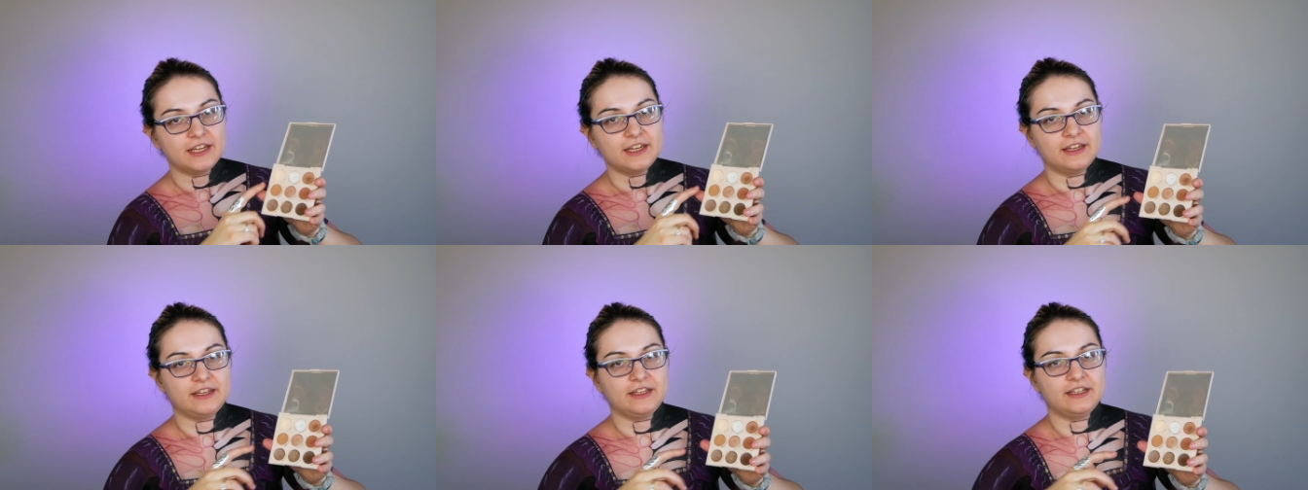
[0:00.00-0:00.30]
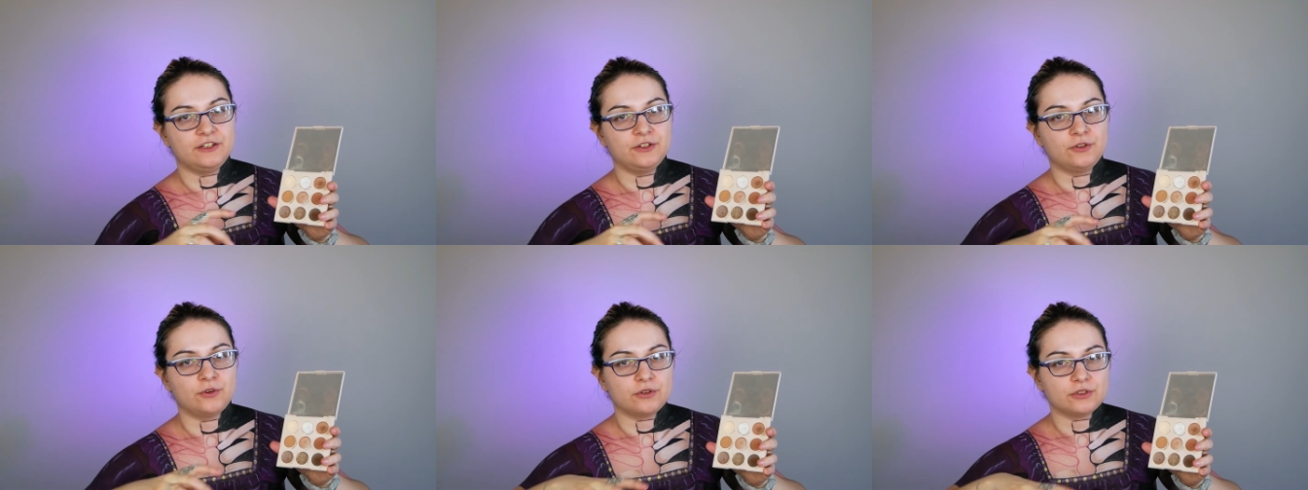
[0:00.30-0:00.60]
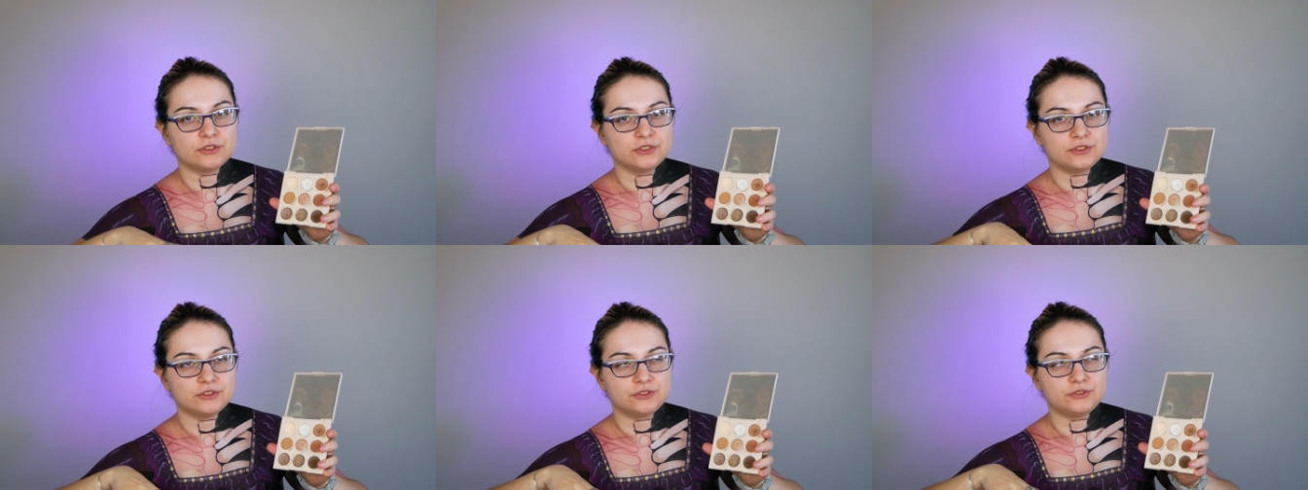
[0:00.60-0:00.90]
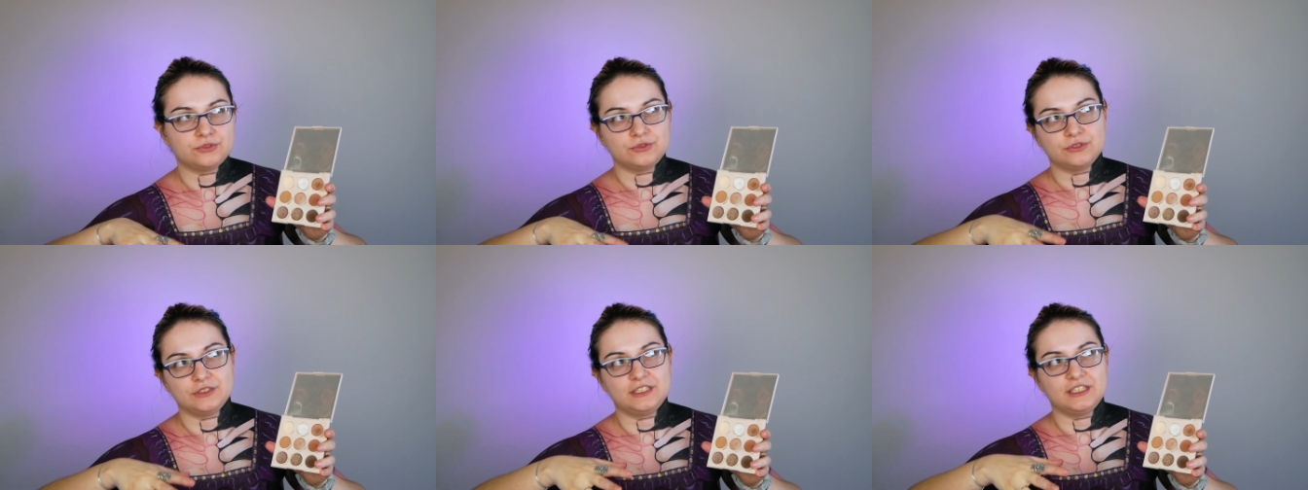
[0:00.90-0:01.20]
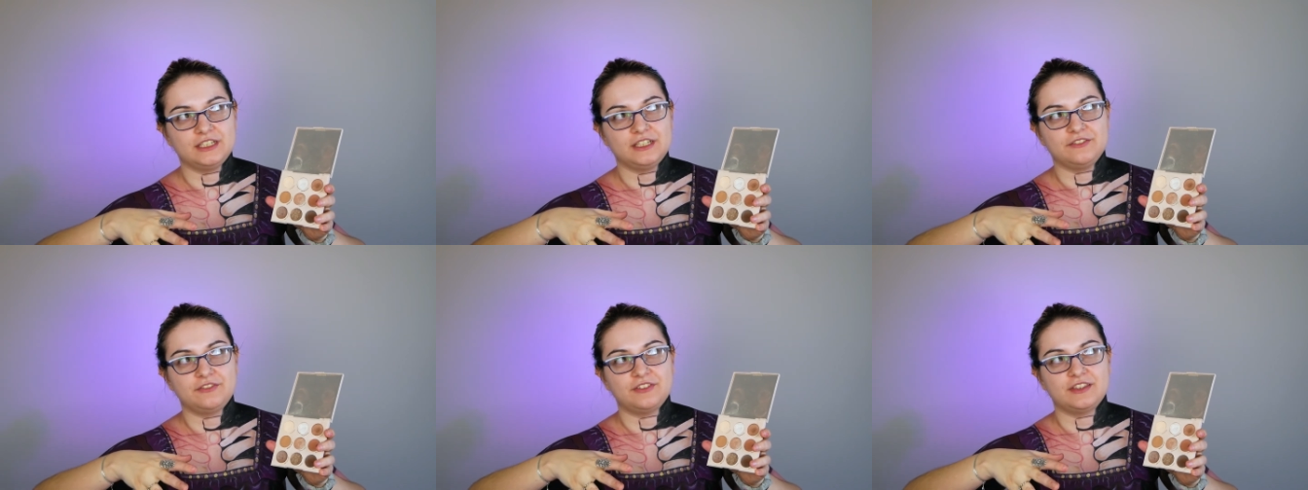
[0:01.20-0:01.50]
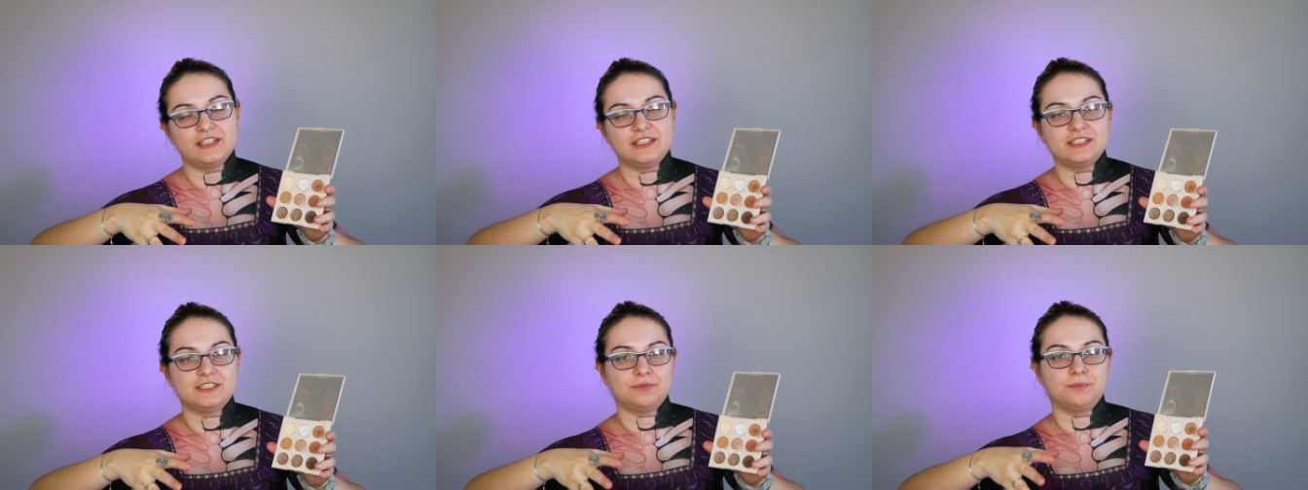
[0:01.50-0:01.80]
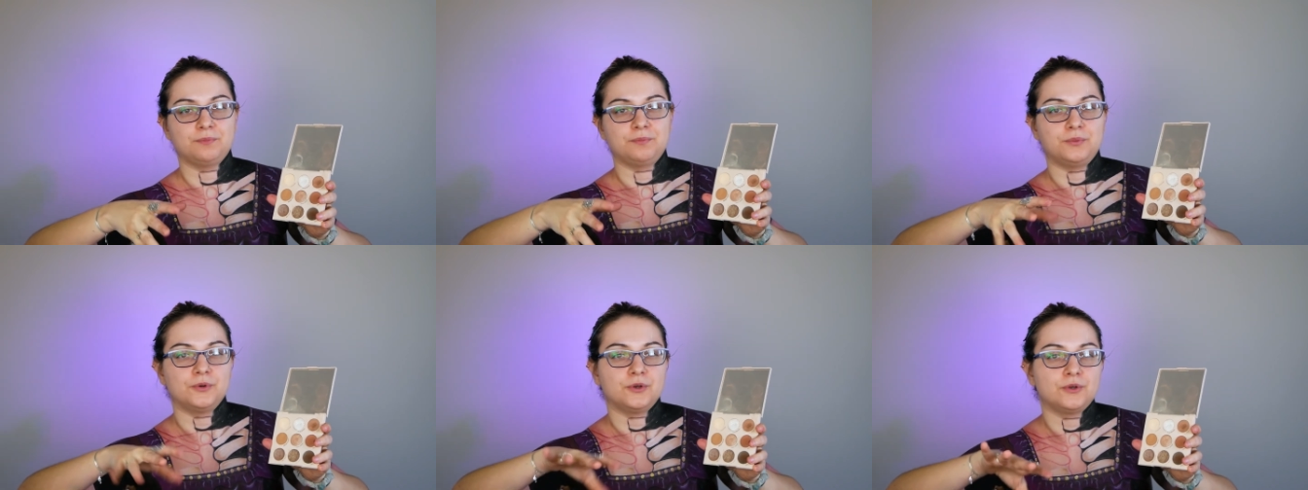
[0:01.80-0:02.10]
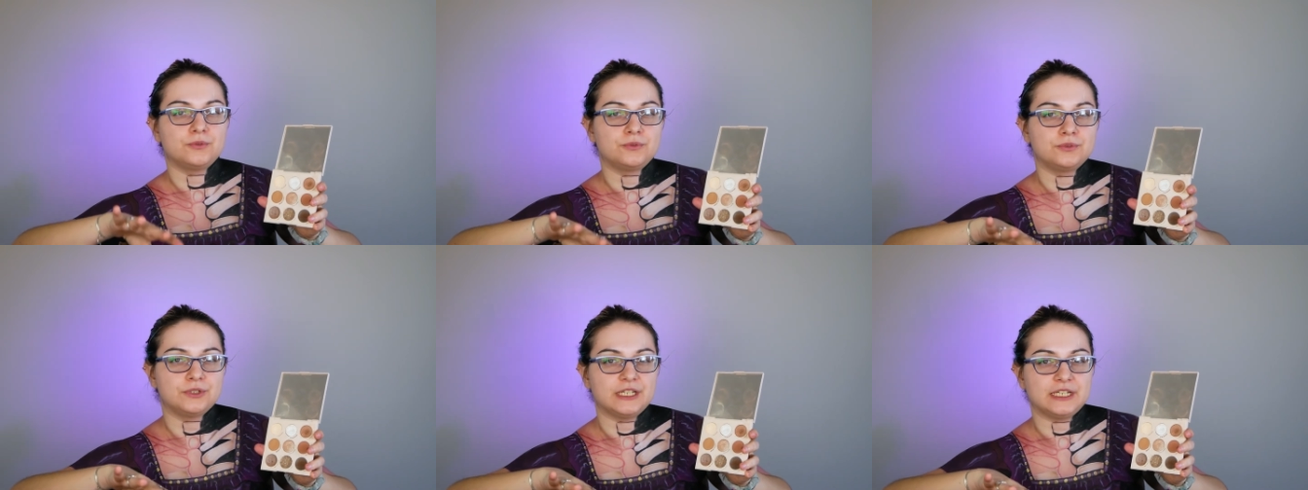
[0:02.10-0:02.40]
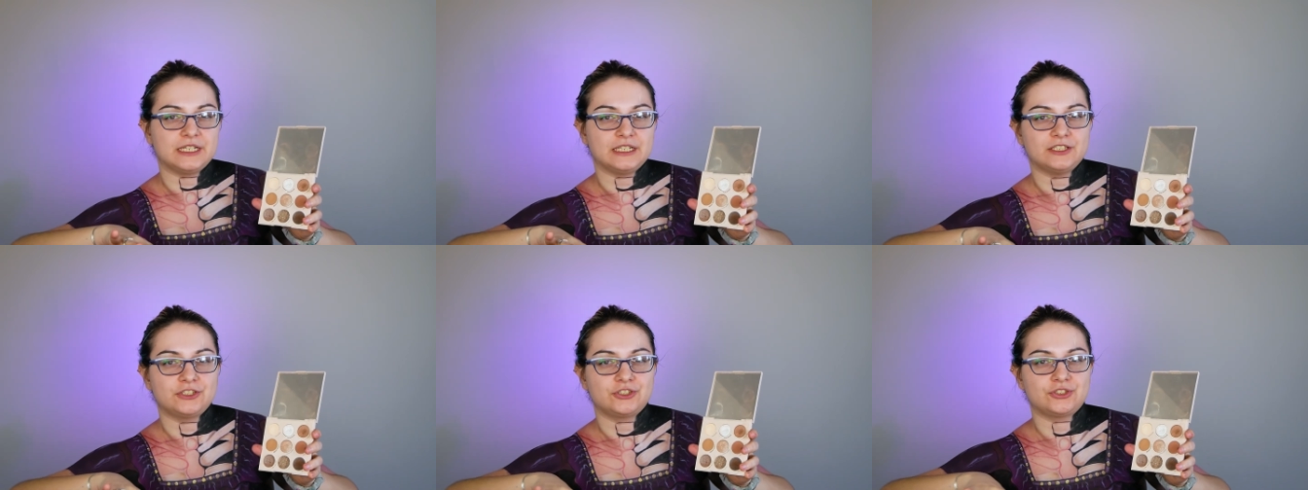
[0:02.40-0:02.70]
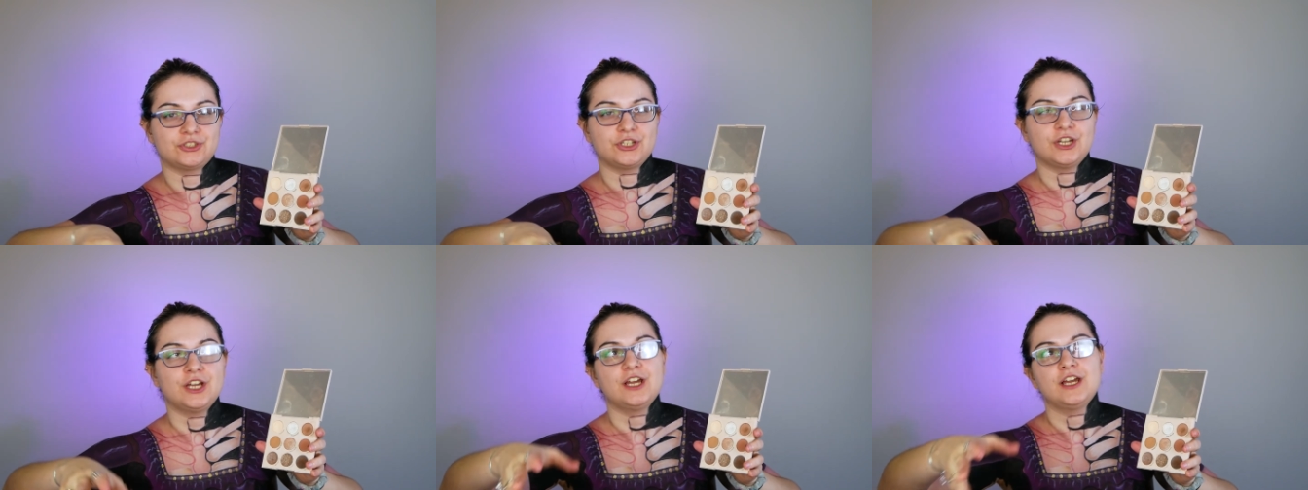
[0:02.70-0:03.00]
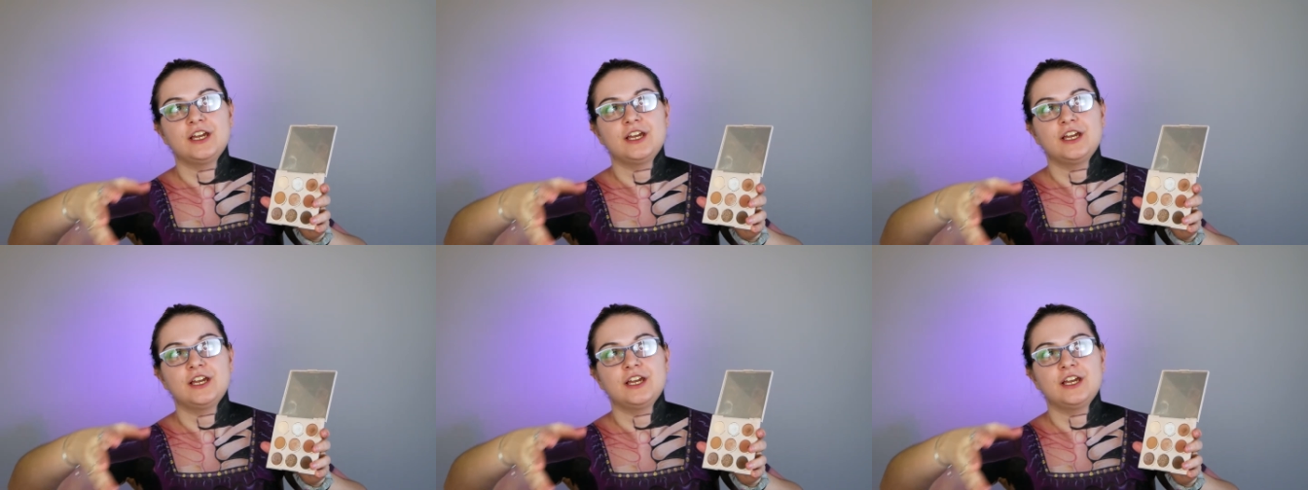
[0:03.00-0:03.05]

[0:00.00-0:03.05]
in order to give this bonish,